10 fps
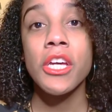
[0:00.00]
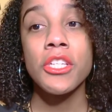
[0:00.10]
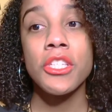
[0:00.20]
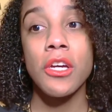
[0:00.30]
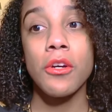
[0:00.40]

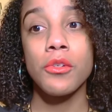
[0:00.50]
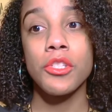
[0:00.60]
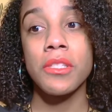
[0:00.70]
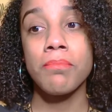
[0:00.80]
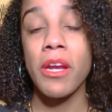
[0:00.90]
So
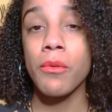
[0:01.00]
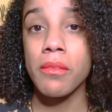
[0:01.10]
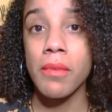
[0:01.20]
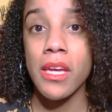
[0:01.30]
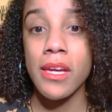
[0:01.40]
just bear
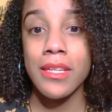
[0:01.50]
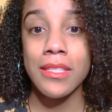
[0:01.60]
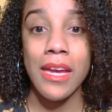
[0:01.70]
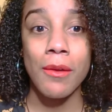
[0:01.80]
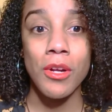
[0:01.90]
with me
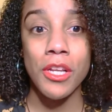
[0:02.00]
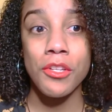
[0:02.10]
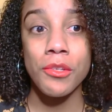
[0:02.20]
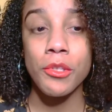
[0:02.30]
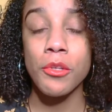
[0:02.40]
guys. I want to
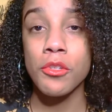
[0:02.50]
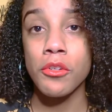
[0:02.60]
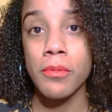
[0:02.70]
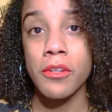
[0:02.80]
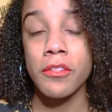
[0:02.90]
do
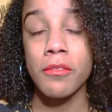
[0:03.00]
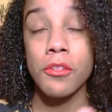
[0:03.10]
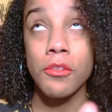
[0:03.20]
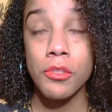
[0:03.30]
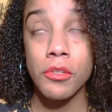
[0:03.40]
YouTuber
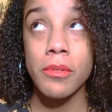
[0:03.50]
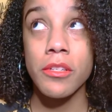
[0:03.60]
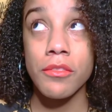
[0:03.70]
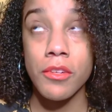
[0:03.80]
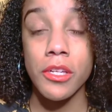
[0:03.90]

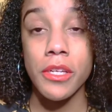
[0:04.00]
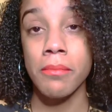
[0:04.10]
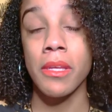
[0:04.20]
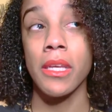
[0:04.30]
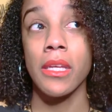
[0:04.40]
YouTubers for a good
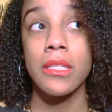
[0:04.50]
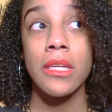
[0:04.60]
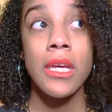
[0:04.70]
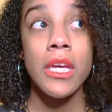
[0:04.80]
minute.